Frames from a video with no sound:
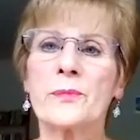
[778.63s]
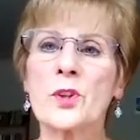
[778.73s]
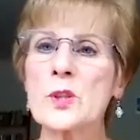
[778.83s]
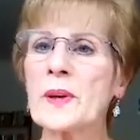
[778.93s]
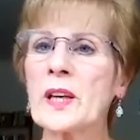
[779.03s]

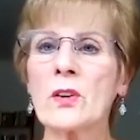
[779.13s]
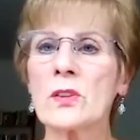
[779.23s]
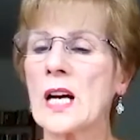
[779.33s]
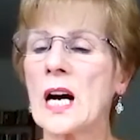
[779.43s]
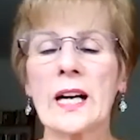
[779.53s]
Just
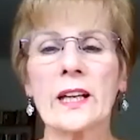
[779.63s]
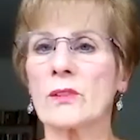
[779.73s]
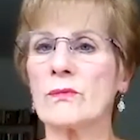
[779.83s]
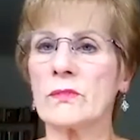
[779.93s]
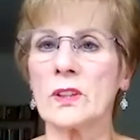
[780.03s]
because I
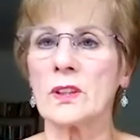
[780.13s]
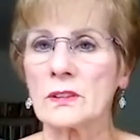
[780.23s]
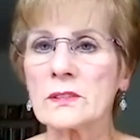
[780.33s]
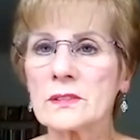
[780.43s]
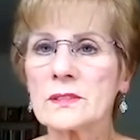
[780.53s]
can
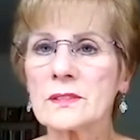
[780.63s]
run,